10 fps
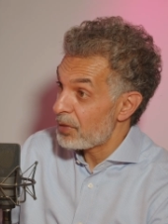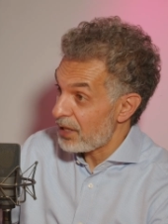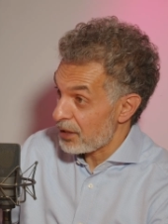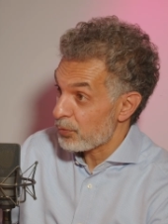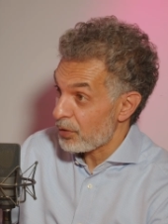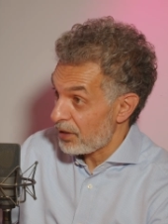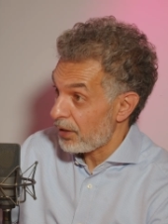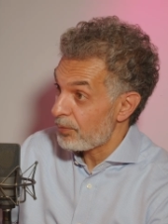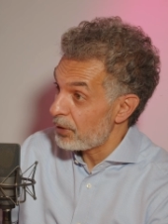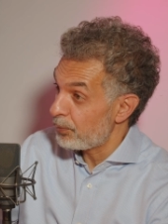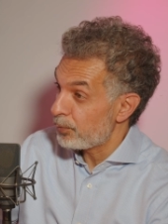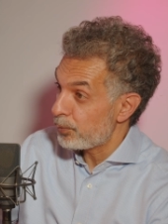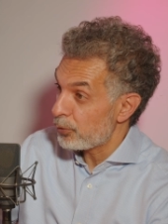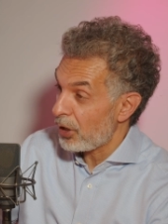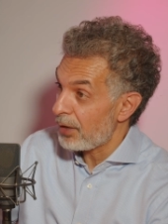I mean, that's what,
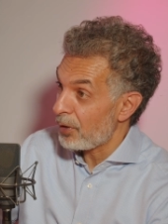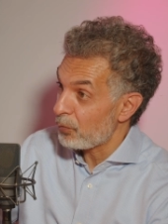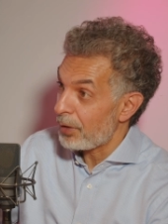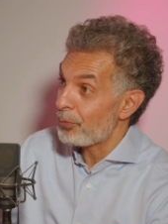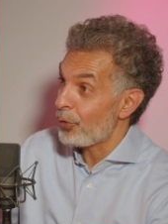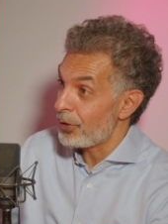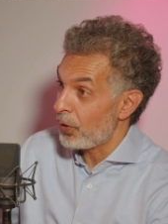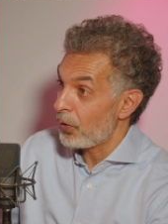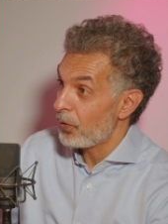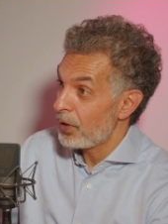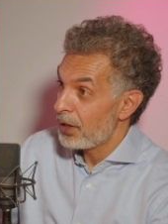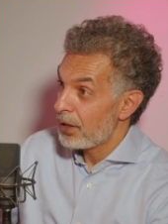Taliban 1.0